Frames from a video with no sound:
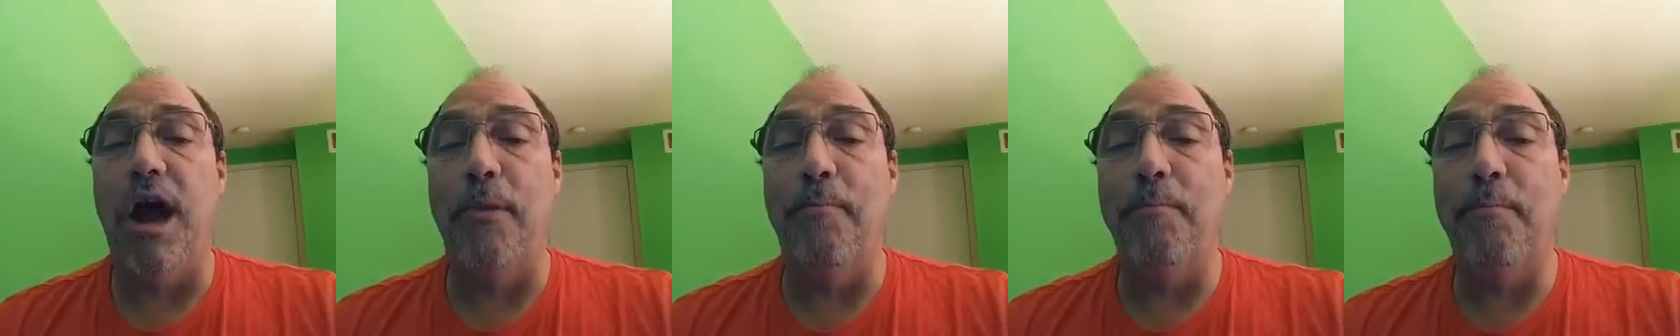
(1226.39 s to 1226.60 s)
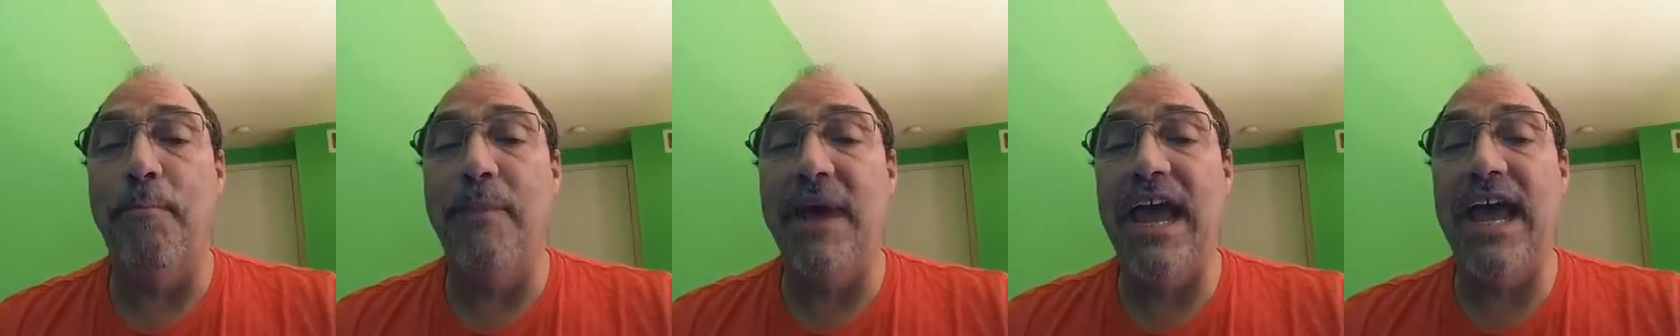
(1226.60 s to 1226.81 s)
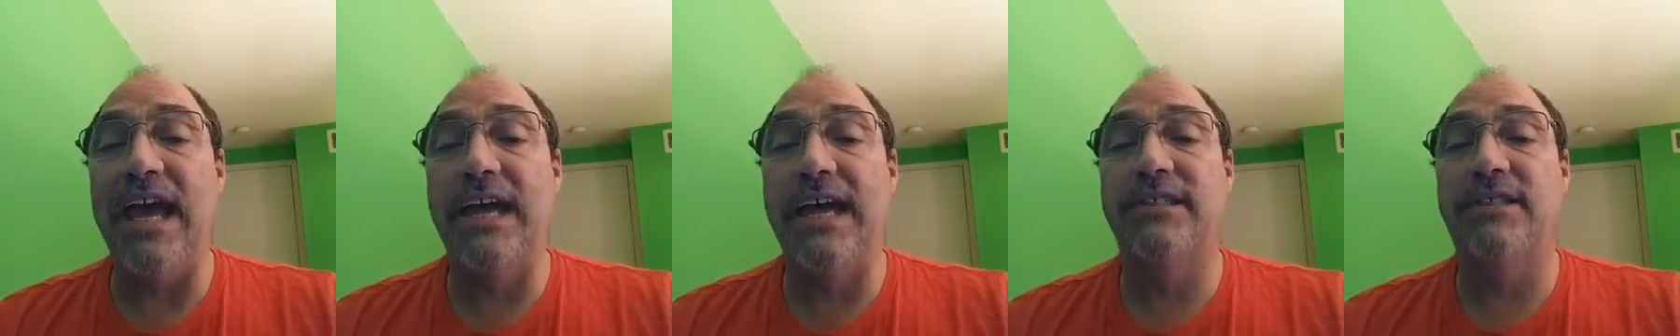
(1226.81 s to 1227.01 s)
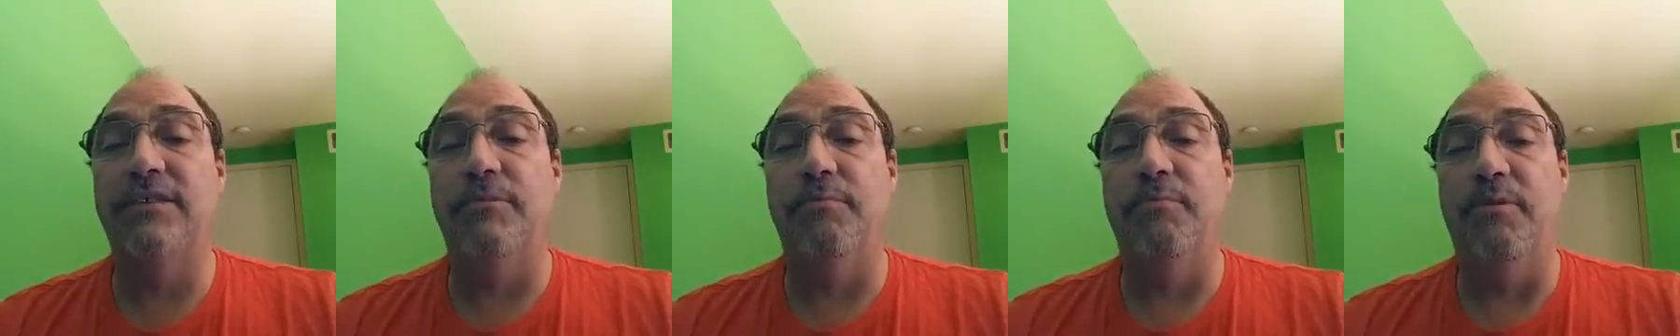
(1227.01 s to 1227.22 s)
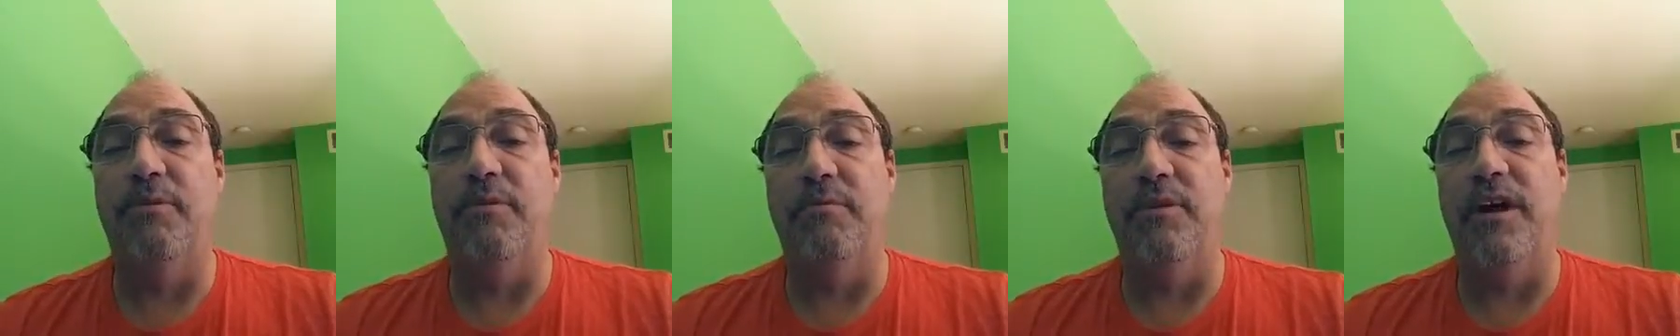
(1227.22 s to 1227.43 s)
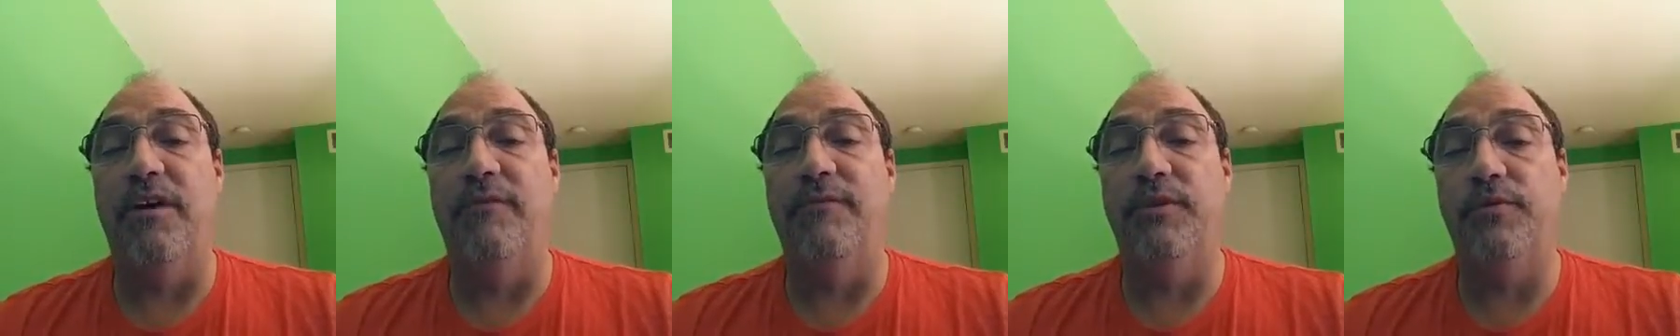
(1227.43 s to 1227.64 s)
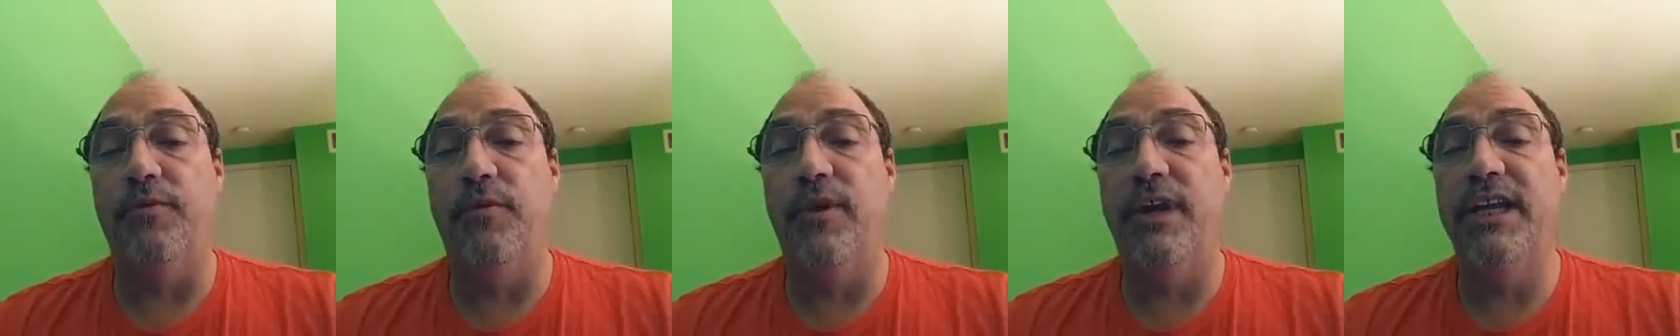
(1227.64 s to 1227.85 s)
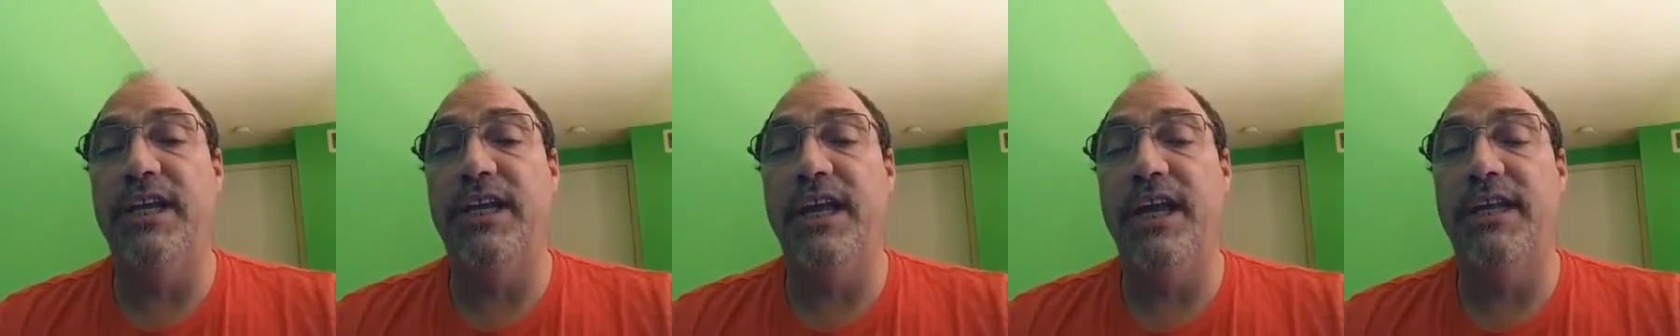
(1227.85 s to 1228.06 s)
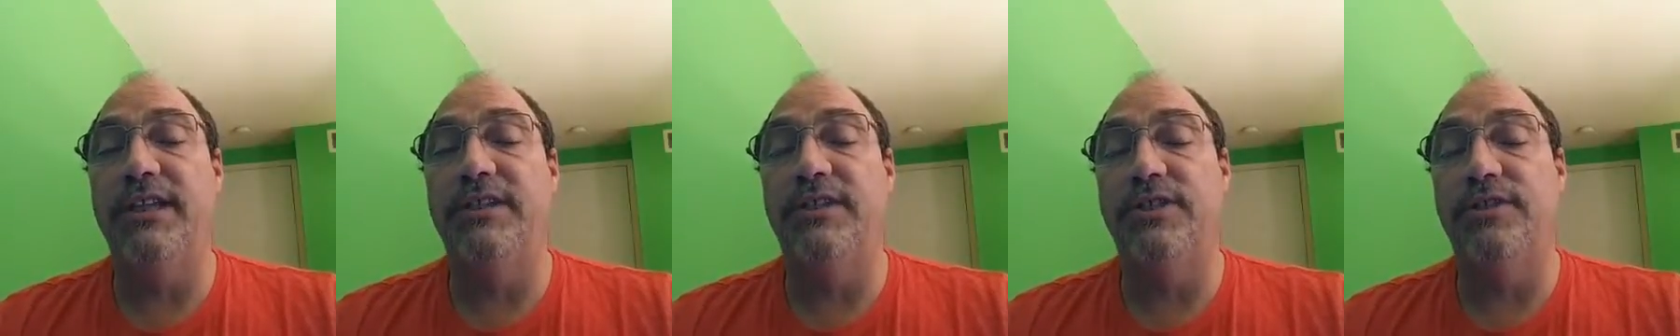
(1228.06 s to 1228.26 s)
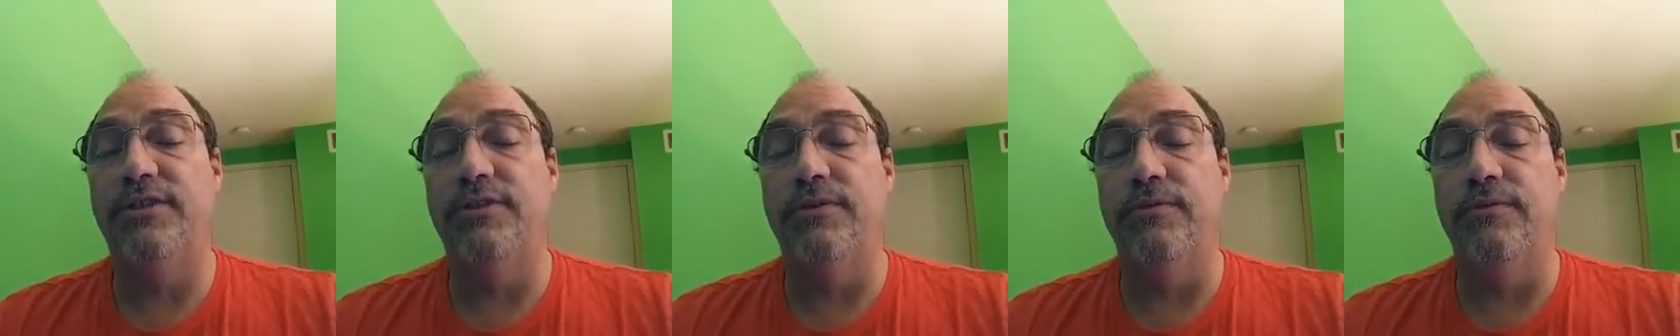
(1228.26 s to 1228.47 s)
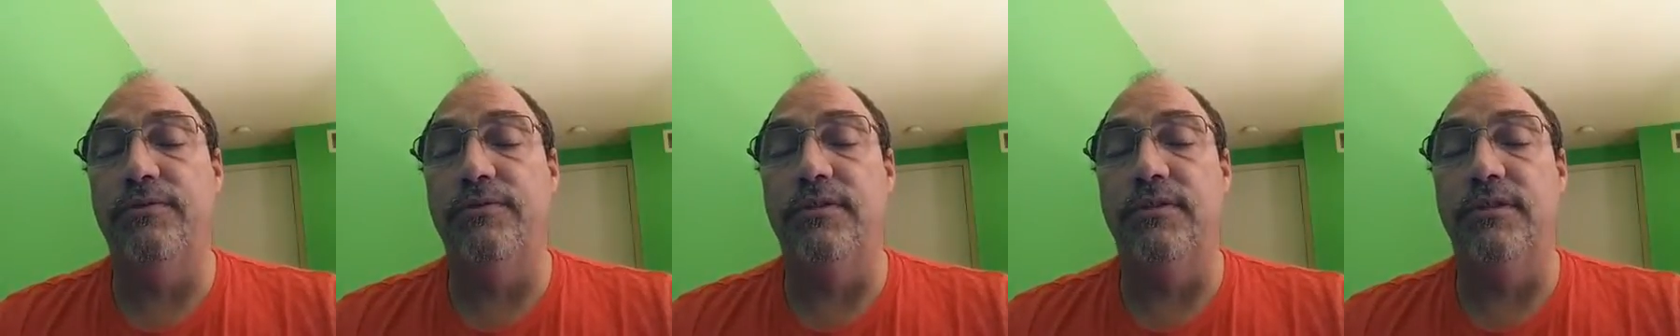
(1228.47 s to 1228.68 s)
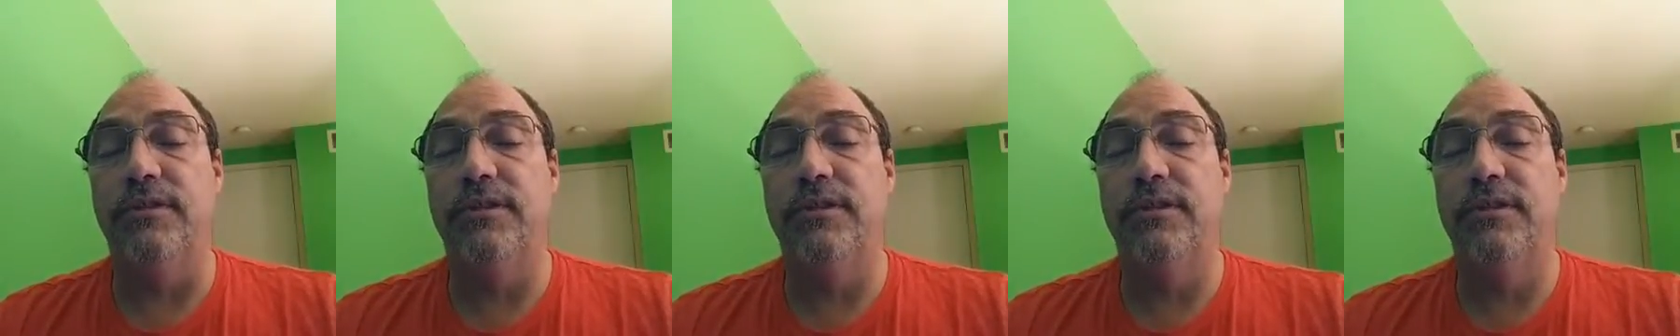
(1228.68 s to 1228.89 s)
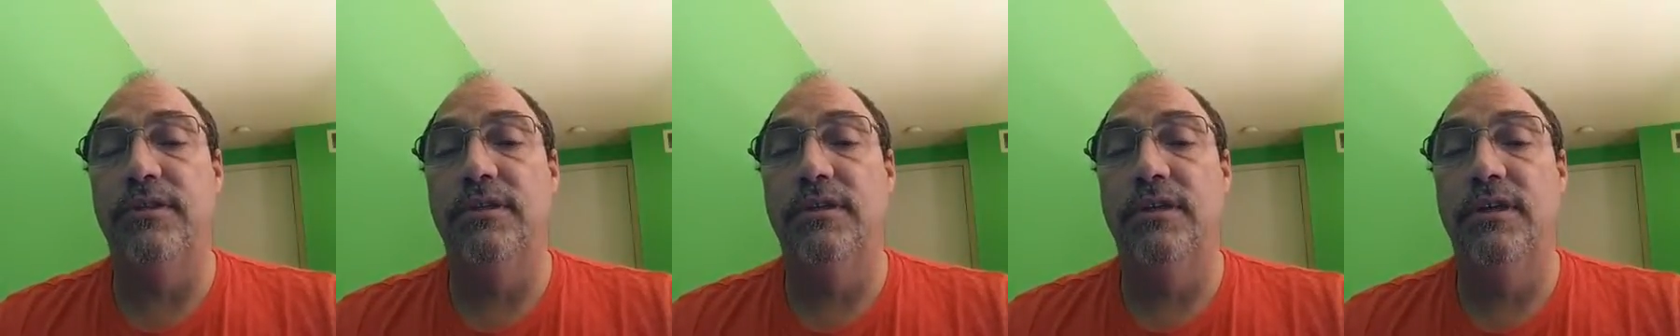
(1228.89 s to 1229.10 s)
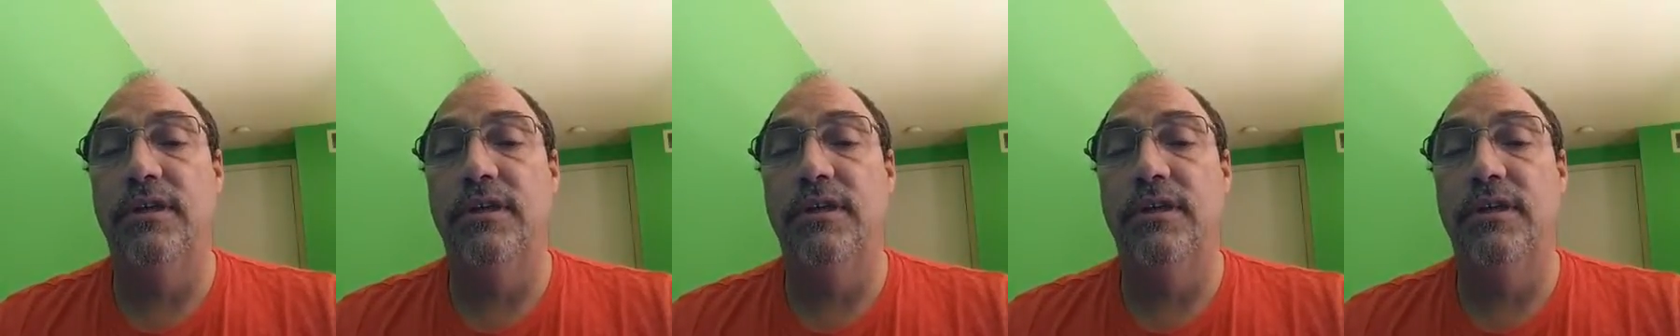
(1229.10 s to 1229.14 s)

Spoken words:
a maximum of 28 students.